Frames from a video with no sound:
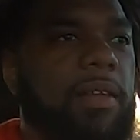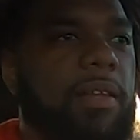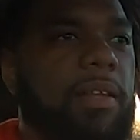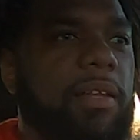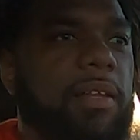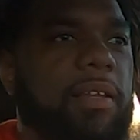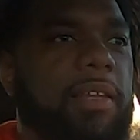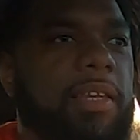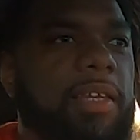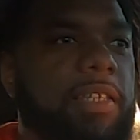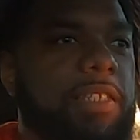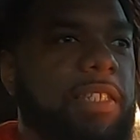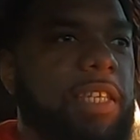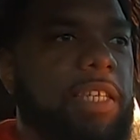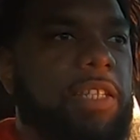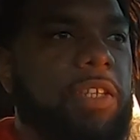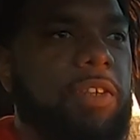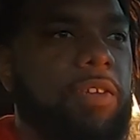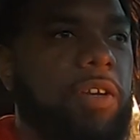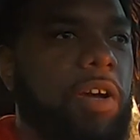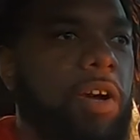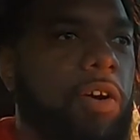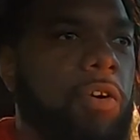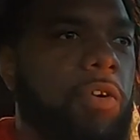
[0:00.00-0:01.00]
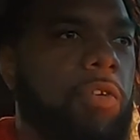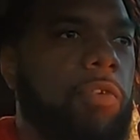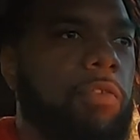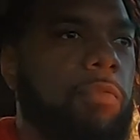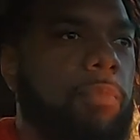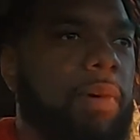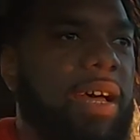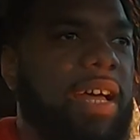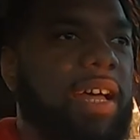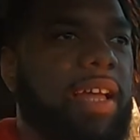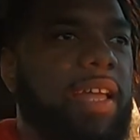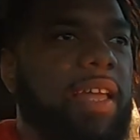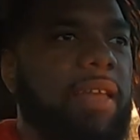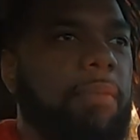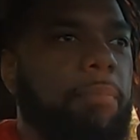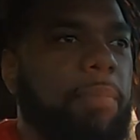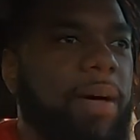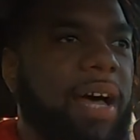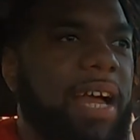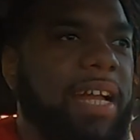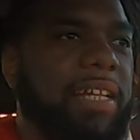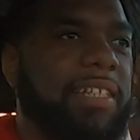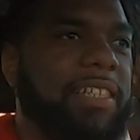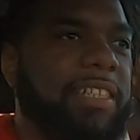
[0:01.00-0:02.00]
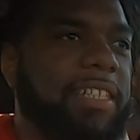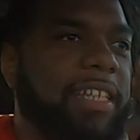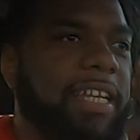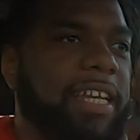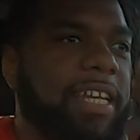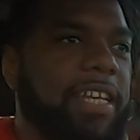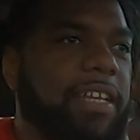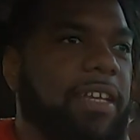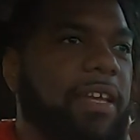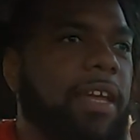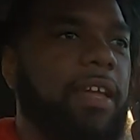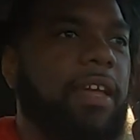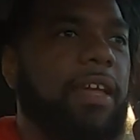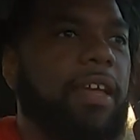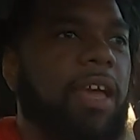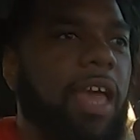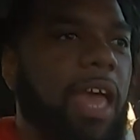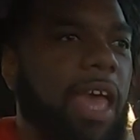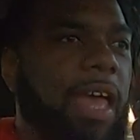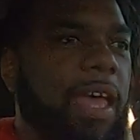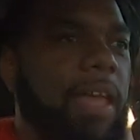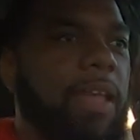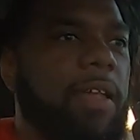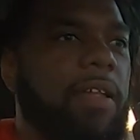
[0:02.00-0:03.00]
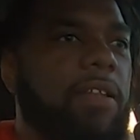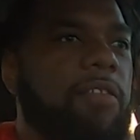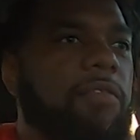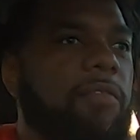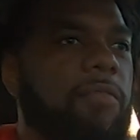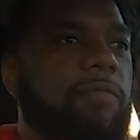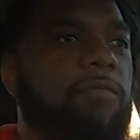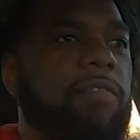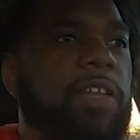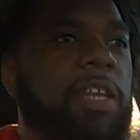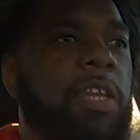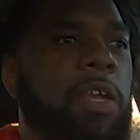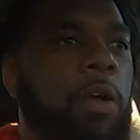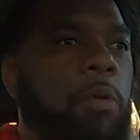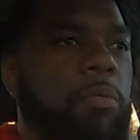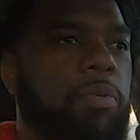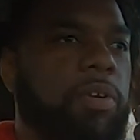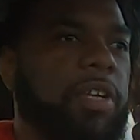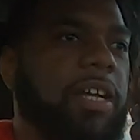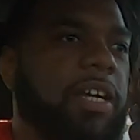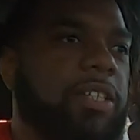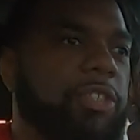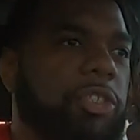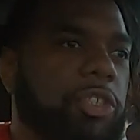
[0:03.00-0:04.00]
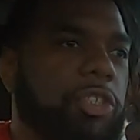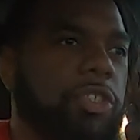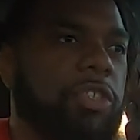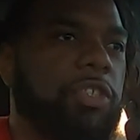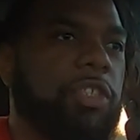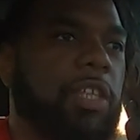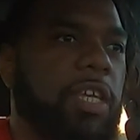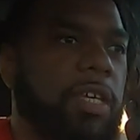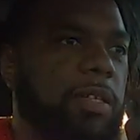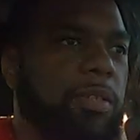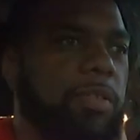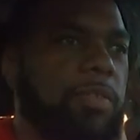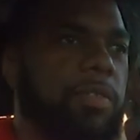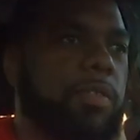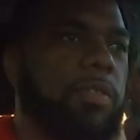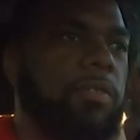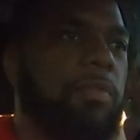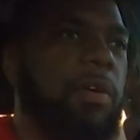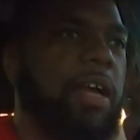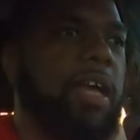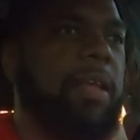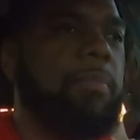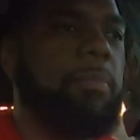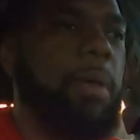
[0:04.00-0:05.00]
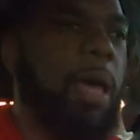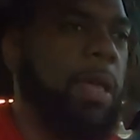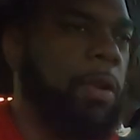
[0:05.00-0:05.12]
continue to hone my piloting and video production skills, right? I